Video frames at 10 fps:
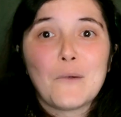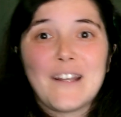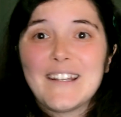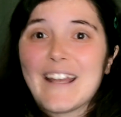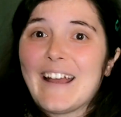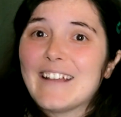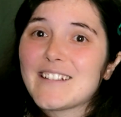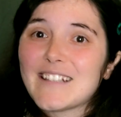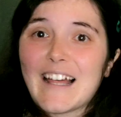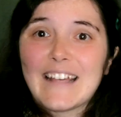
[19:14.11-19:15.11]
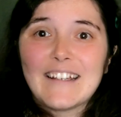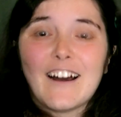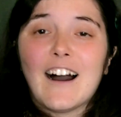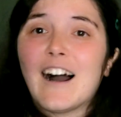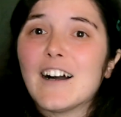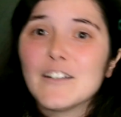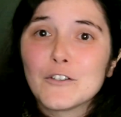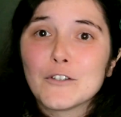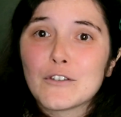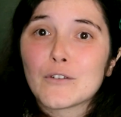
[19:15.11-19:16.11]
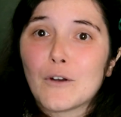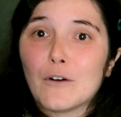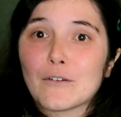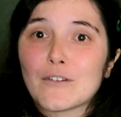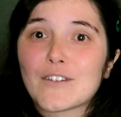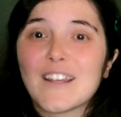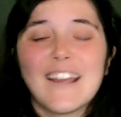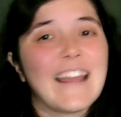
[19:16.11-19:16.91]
when it has like 100 songs